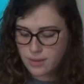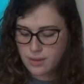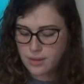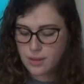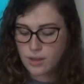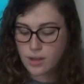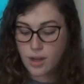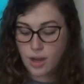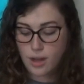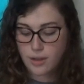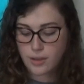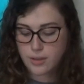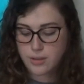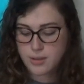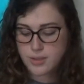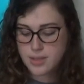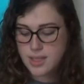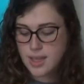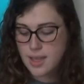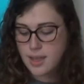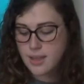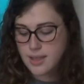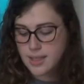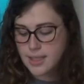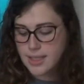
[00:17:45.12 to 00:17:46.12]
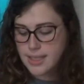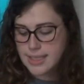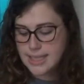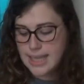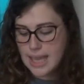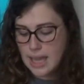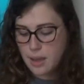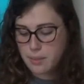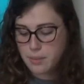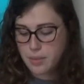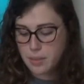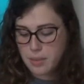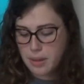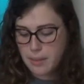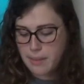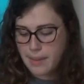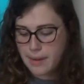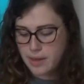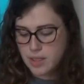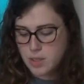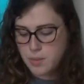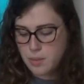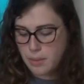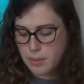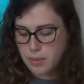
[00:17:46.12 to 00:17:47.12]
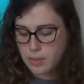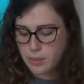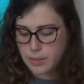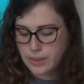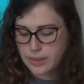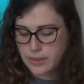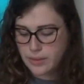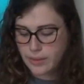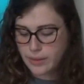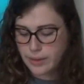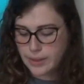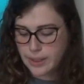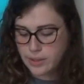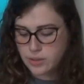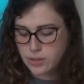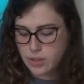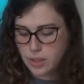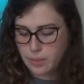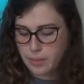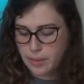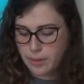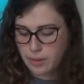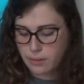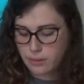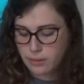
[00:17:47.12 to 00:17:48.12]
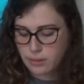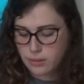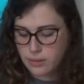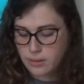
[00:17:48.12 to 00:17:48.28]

Carlos, yeah, but my parents probably read their electric bill.